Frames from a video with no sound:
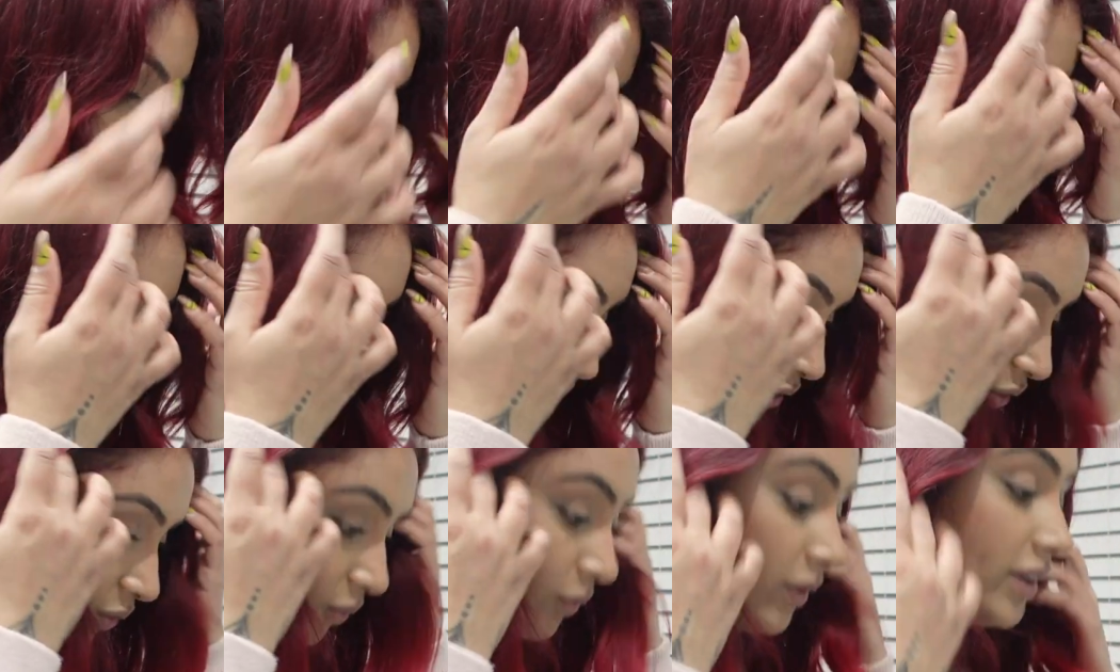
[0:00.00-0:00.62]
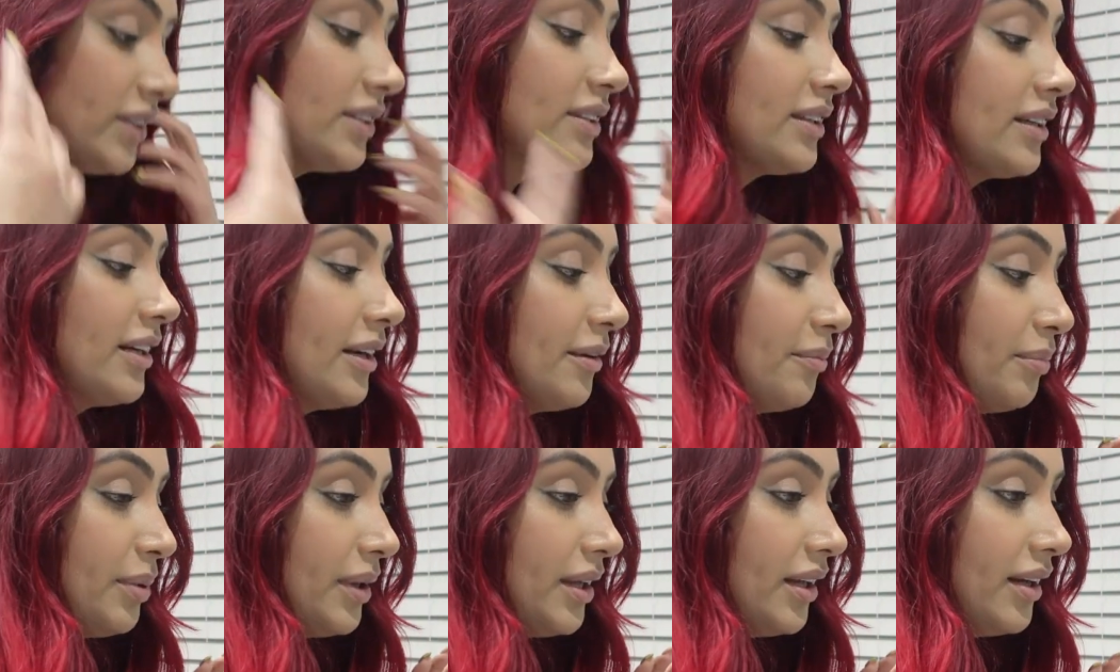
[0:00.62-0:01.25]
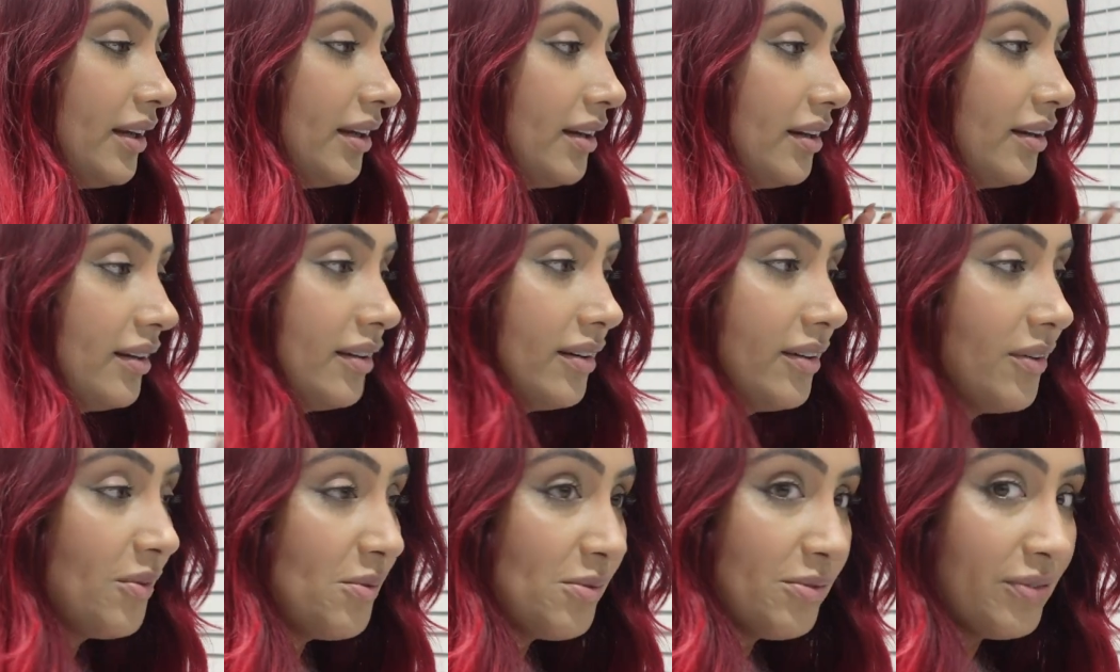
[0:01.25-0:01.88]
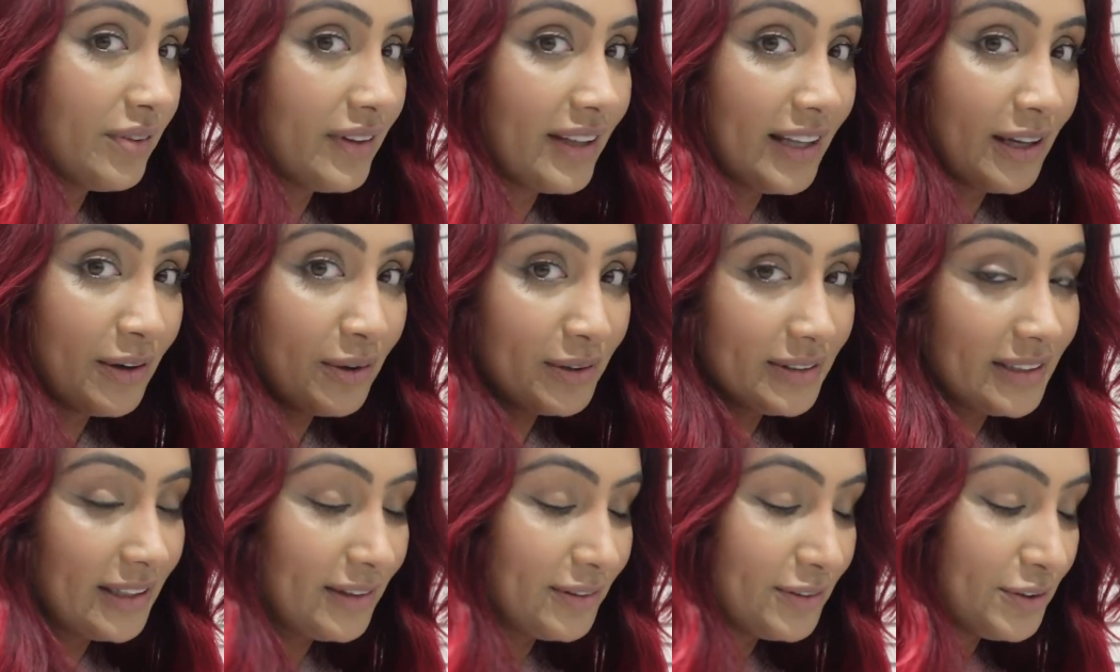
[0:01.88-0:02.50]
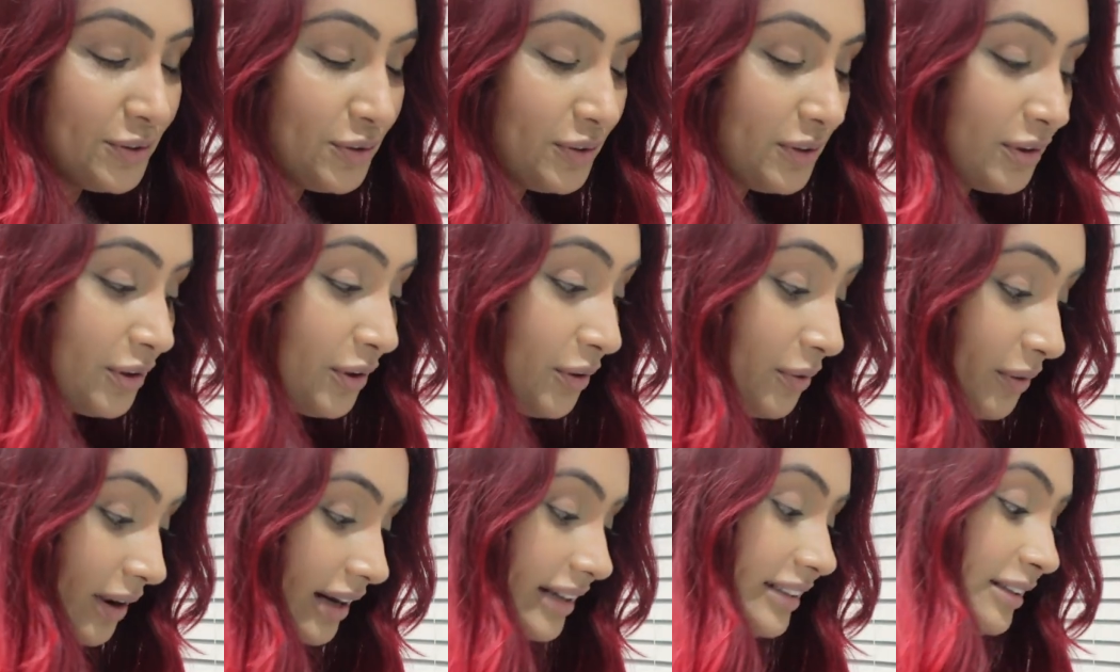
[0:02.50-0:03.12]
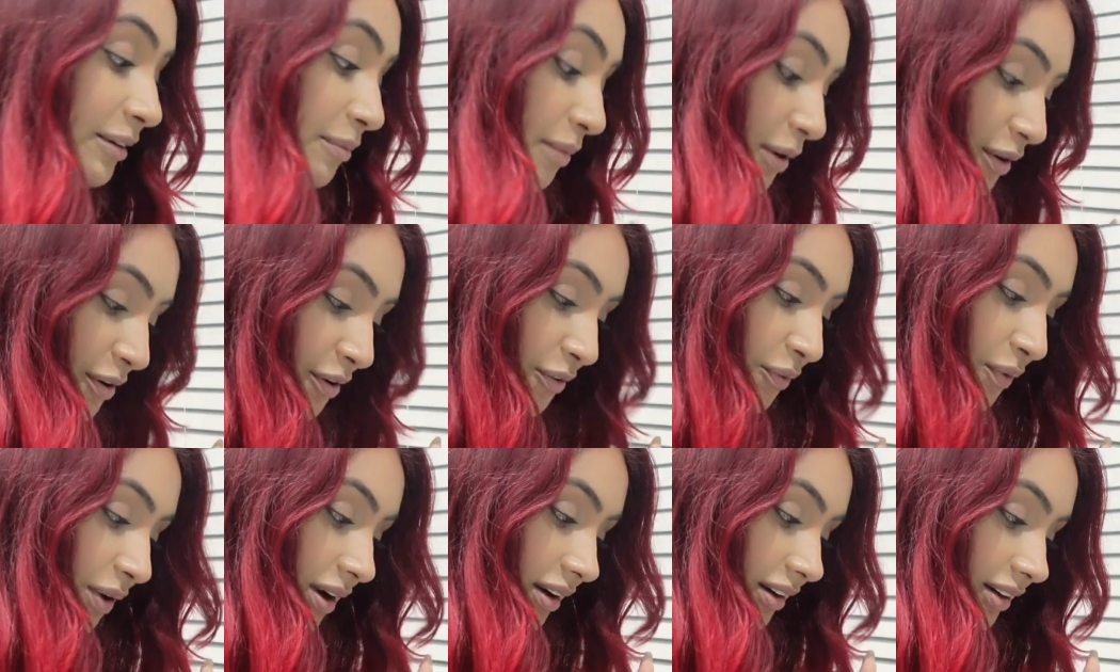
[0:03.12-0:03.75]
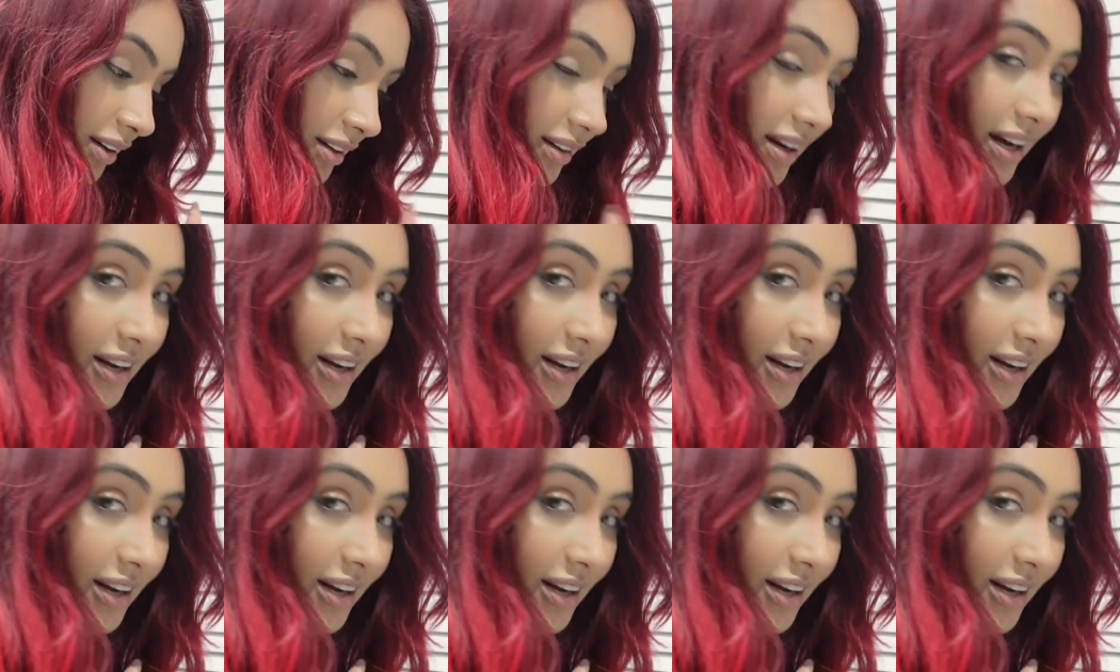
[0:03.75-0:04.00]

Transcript: So it's gonna be, hopefully it goes out to the correct amount of water.